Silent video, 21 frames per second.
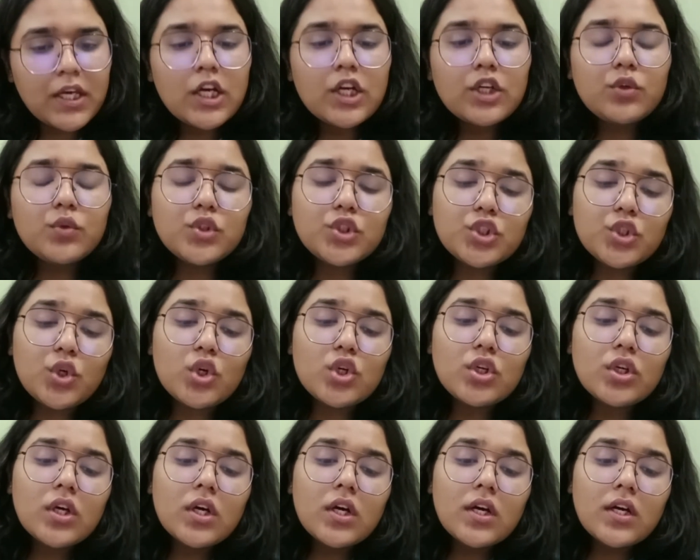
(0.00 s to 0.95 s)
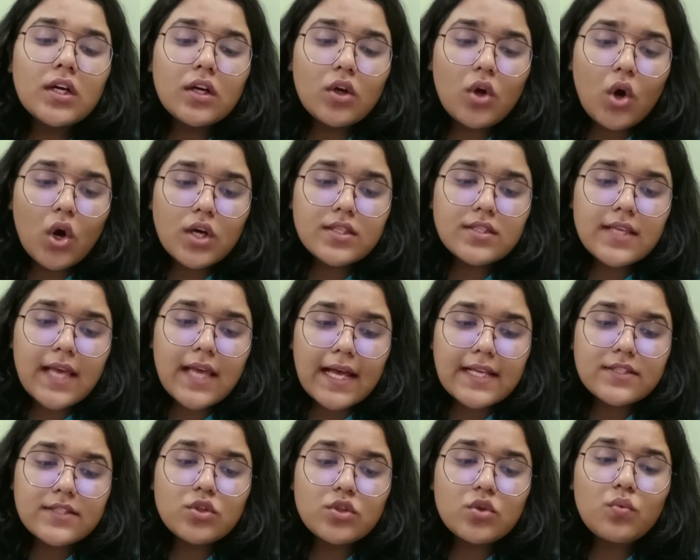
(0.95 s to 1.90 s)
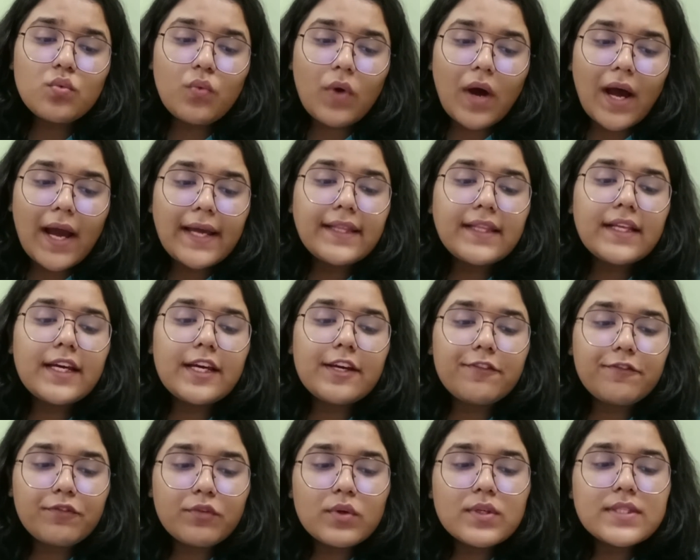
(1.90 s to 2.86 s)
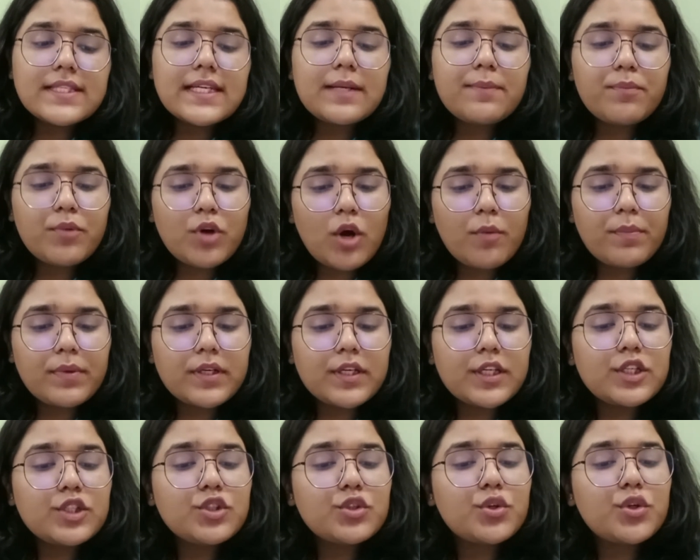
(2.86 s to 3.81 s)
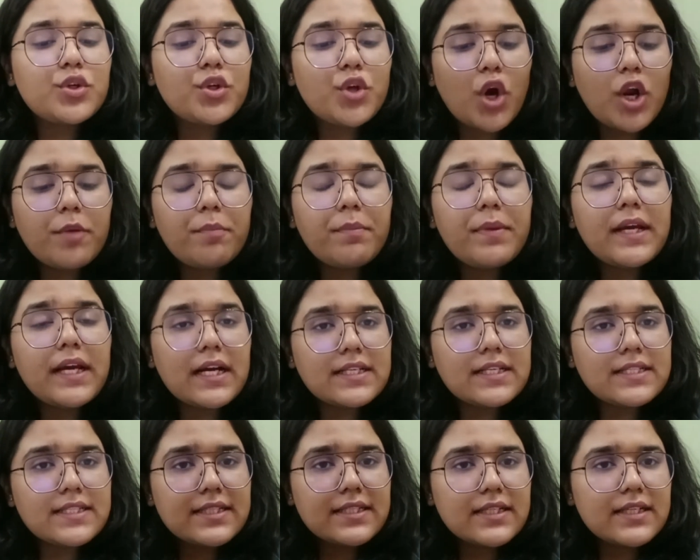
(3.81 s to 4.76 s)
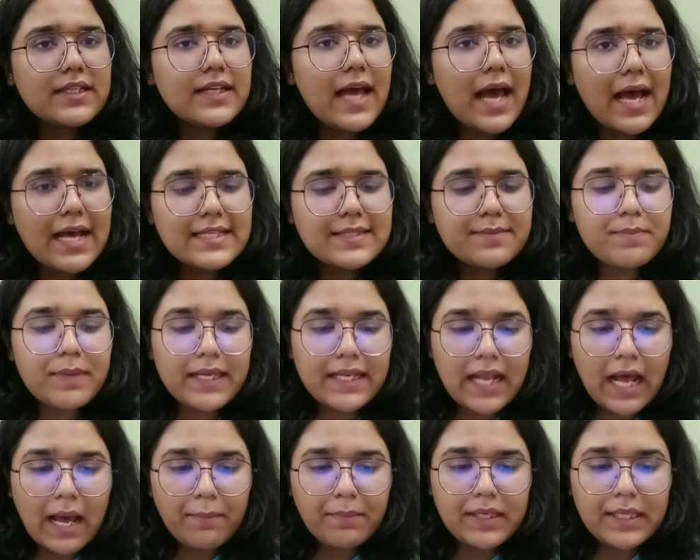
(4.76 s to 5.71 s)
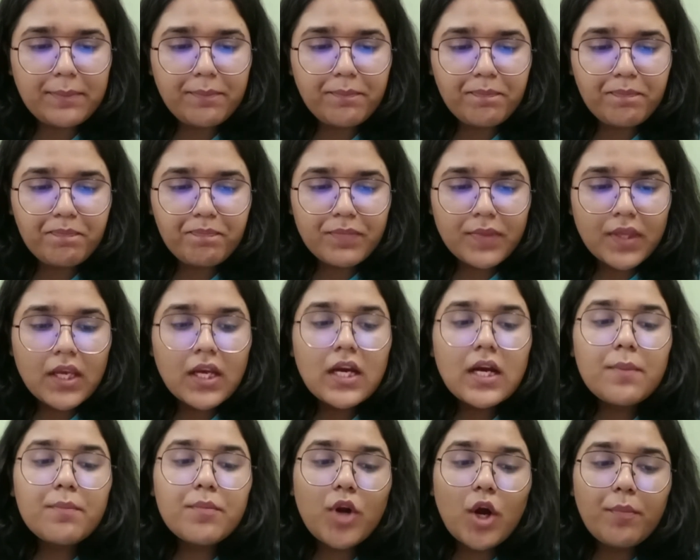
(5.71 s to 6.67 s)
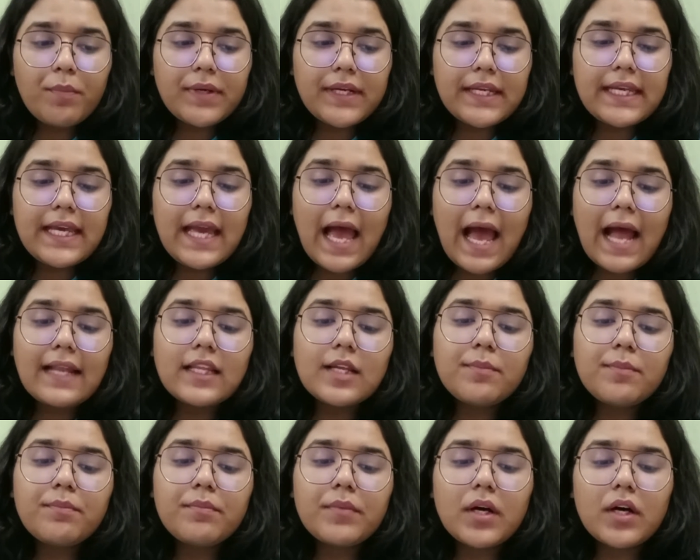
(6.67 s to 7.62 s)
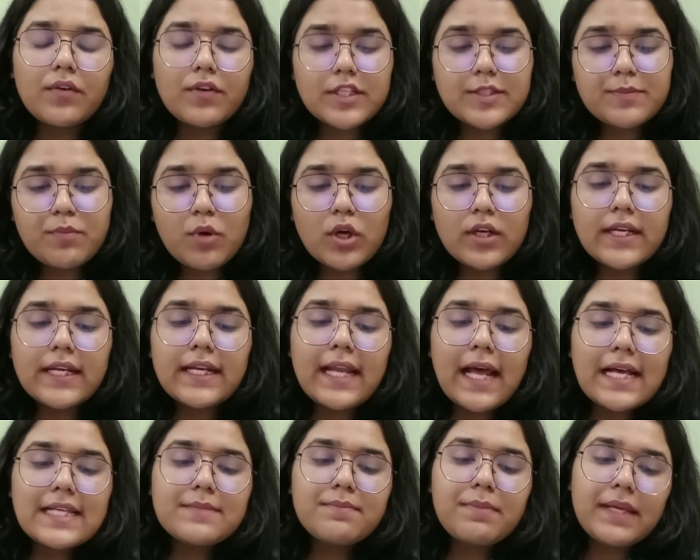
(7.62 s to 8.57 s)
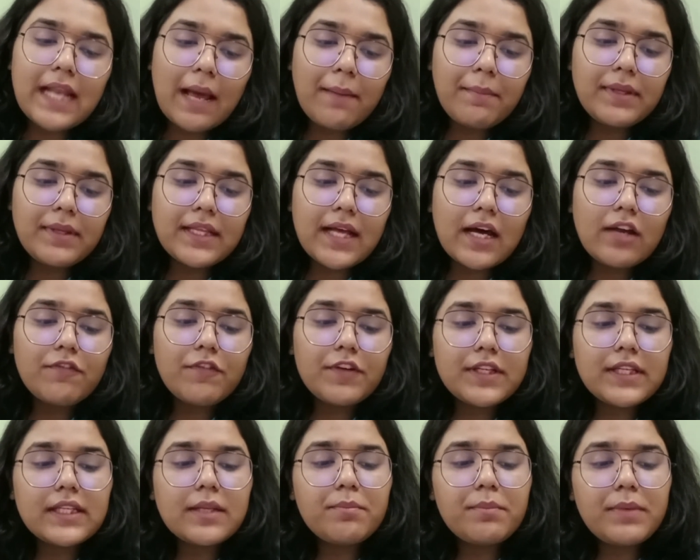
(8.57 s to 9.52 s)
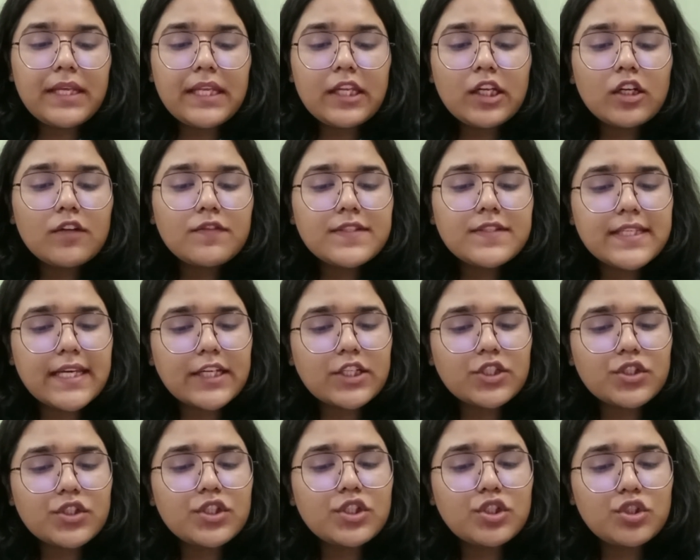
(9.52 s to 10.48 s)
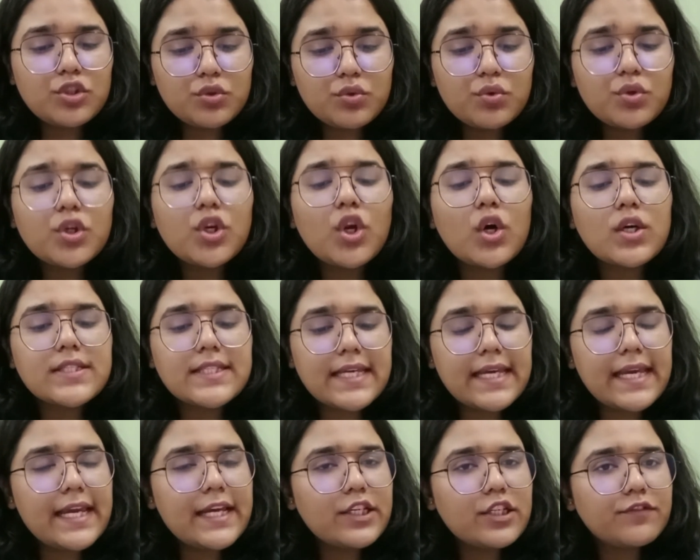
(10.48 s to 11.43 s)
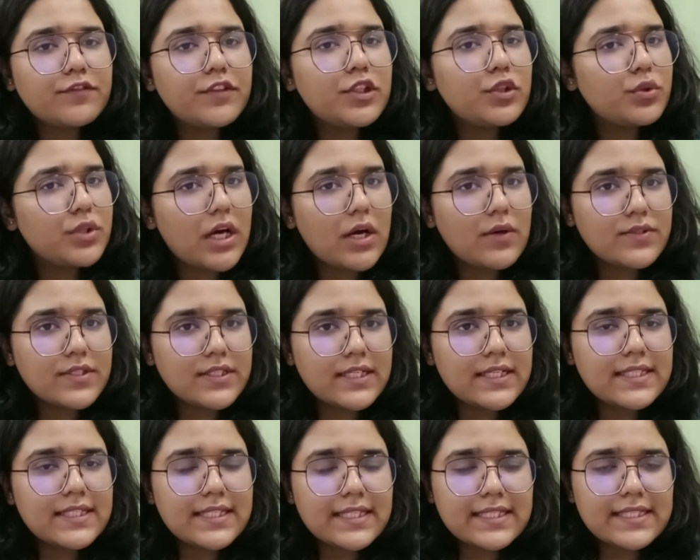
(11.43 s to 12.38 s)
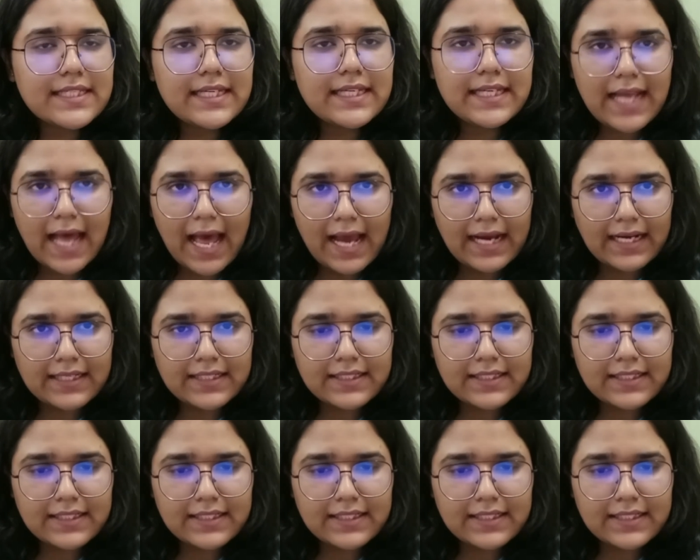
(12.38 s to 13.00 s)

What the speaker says: to show cause as to why the aforesaid property should not be considered as Benami property and the respondent as Benamidar within the meaning of Section 2 Clause 8 of the 2016 Act.